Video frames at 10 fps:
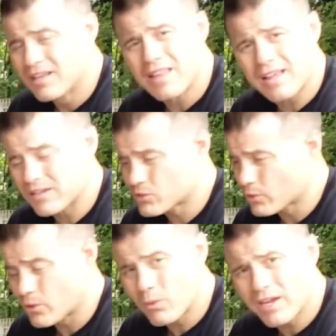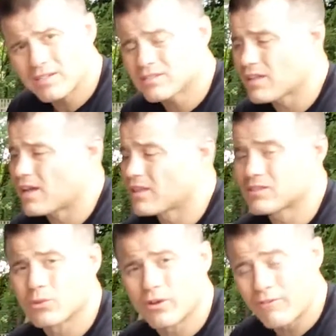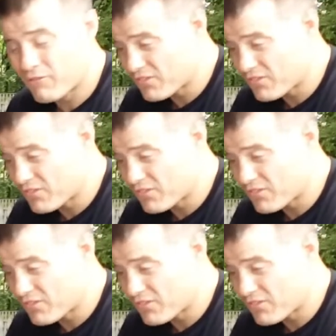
a lot less oil waste, a lot less oil